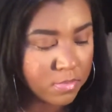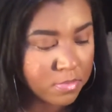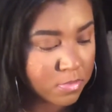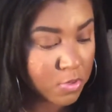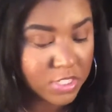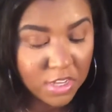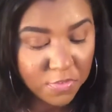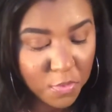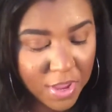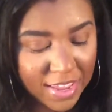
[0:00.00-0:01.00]
more stuff
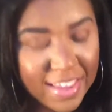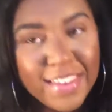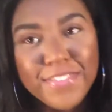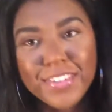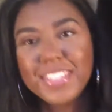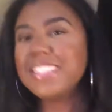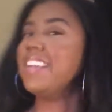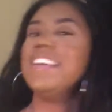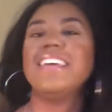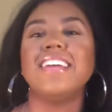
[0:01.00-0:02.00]
away first.
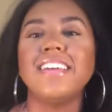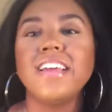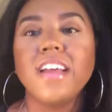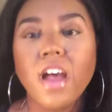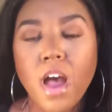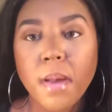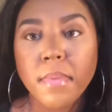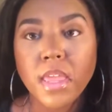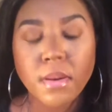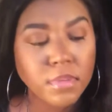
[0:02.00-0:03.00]
And
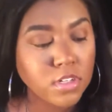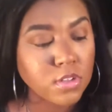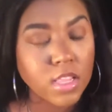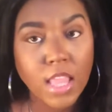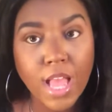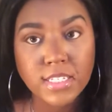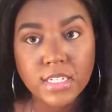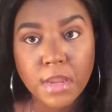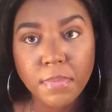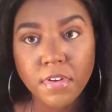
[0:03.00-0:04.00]
I'm gonna do the last
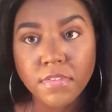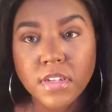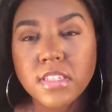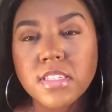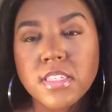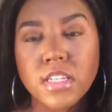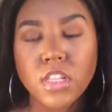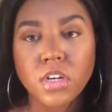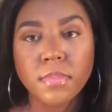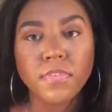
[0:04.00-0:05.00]
step of
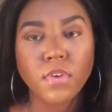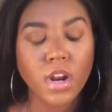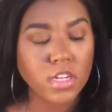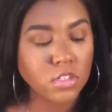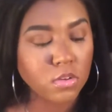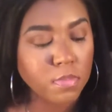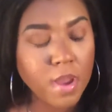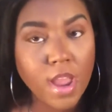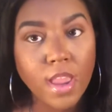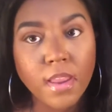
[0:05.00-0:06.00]
concealer before I do
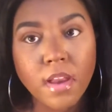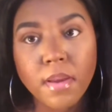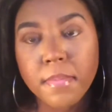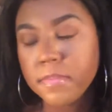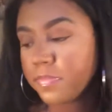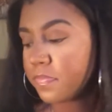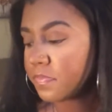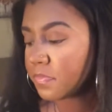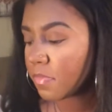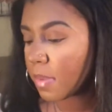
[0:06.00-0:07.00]
my
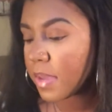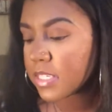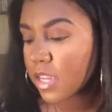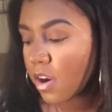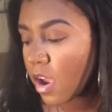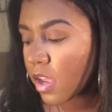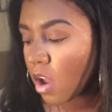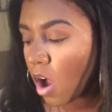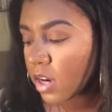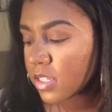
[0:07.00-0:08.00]
mascara. And
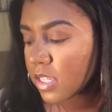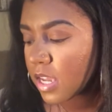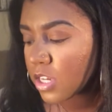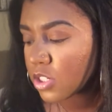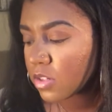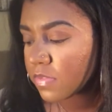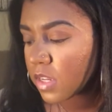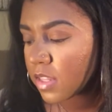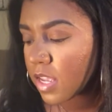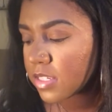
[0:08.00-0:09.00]
honestly, I should have
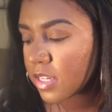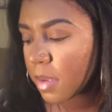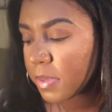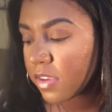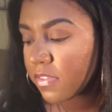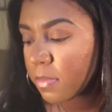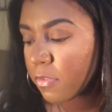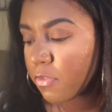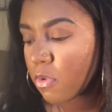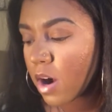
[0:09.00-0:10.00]
done that step even
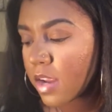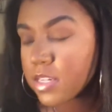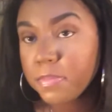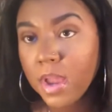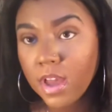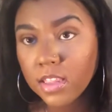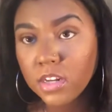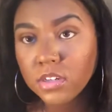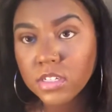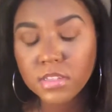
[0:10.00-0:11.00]
before I did my
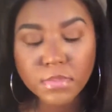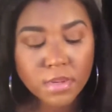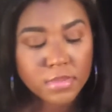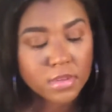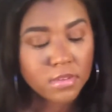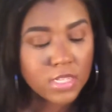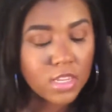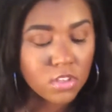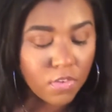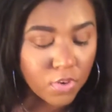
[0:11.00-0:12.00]
eyeliner, because sometimes it
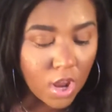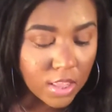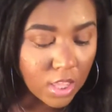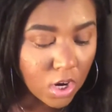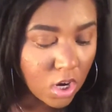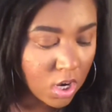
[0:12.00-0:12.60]
takes off your eyeliner.